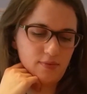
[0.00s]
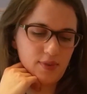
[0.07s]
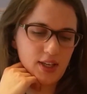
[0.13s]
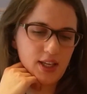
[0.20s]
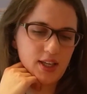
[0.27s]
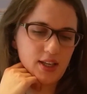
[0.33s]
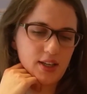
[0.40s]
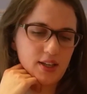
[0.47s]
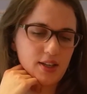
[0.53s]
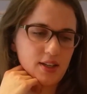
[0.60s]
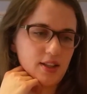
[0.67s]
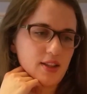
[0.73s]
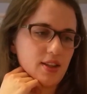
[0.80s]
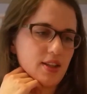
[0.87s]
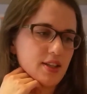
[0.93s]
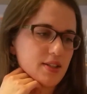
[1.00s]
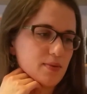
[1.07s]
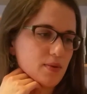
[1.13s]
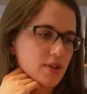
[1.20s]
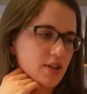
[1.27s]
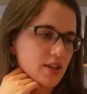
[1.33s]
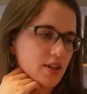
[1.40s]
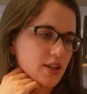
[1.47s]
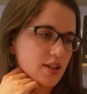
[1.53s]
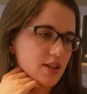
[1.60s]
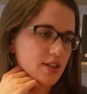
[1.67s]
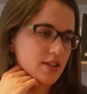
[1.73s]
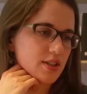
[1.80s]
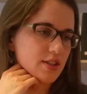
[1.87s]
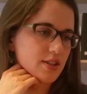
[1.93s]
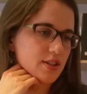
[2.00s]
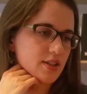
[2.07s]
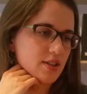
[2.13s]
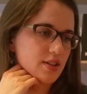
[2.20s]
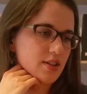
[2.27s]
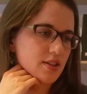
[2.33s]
And this one is